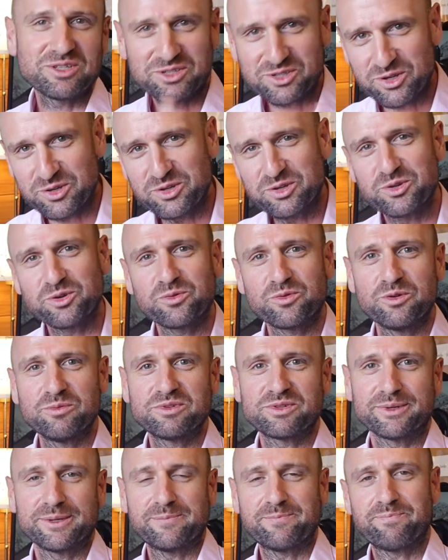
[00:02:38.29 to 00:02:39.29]
So you do a room
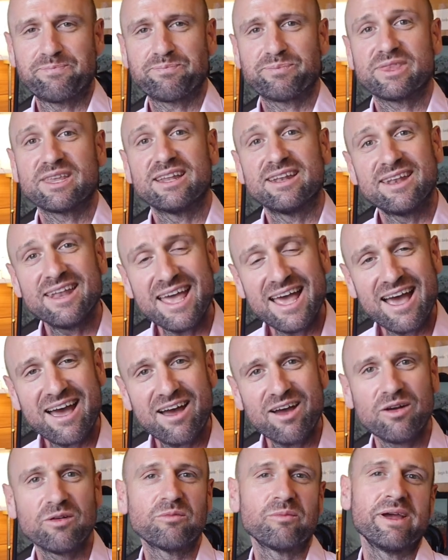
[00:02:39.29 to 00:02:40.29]
sweep.
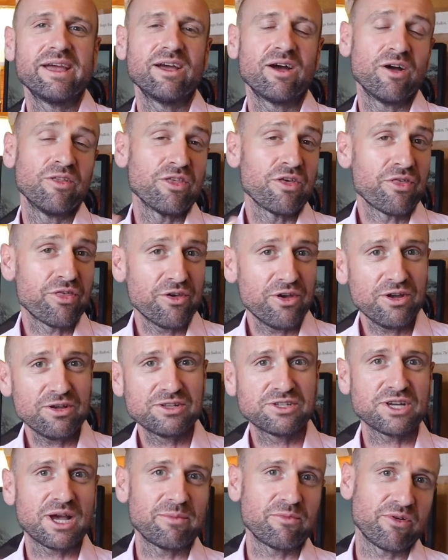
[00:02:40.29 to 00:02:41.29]
Now, on the
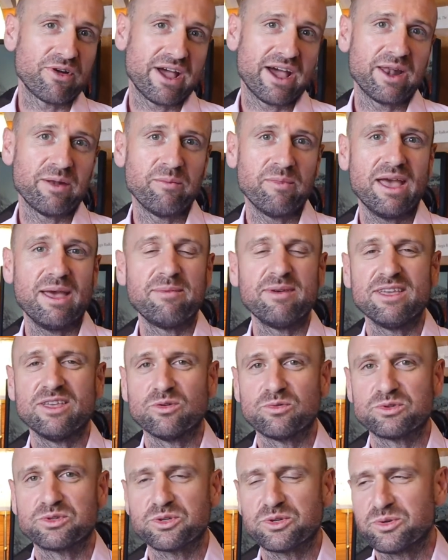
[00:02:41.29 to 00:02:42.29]
3rd time around, maybe
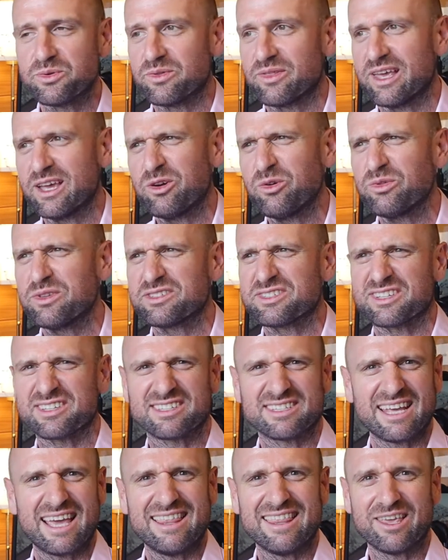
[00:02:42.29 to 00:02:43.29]
you'll do, they call this a
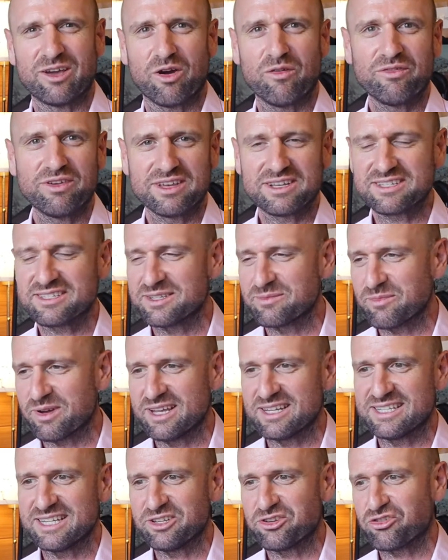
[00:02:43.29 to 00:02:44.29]
state the obvious in
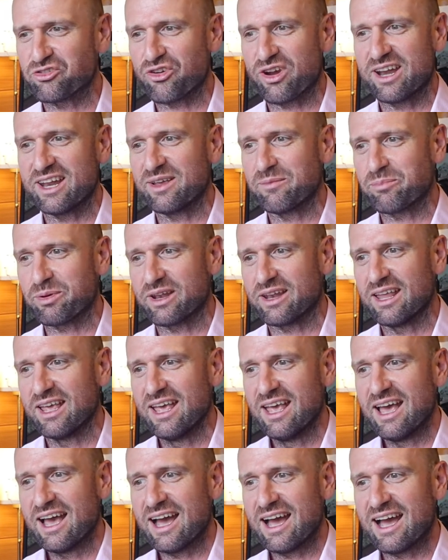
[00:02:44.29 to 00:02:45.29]
my teacher training, but
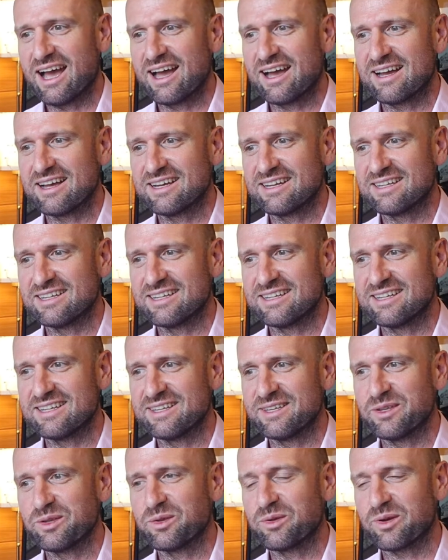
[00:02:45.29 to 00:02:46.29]

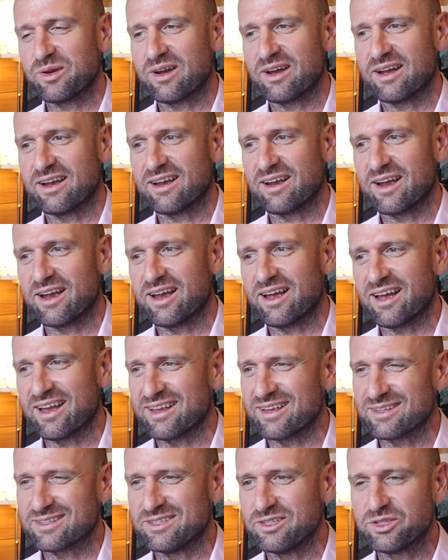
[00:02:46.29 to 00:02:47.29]

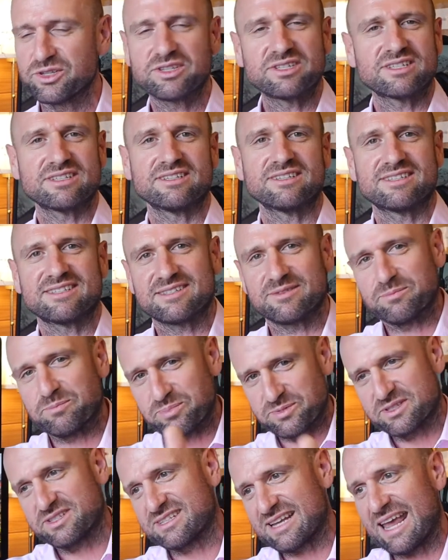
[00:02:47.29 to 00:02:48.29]
you
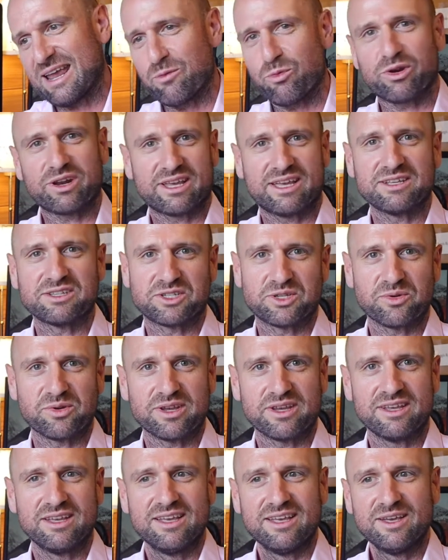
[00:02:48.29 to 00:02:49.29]
just state what a kid's
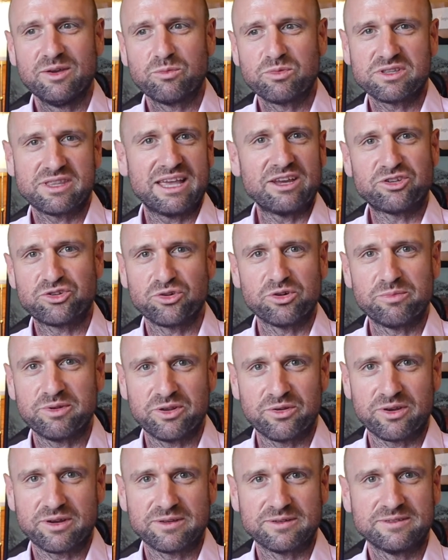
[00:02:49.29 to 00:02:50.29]
doing, what they shouldn't be
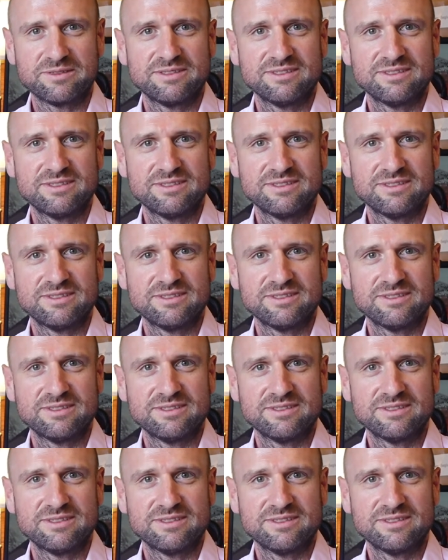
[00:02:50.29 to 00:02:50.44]
doing.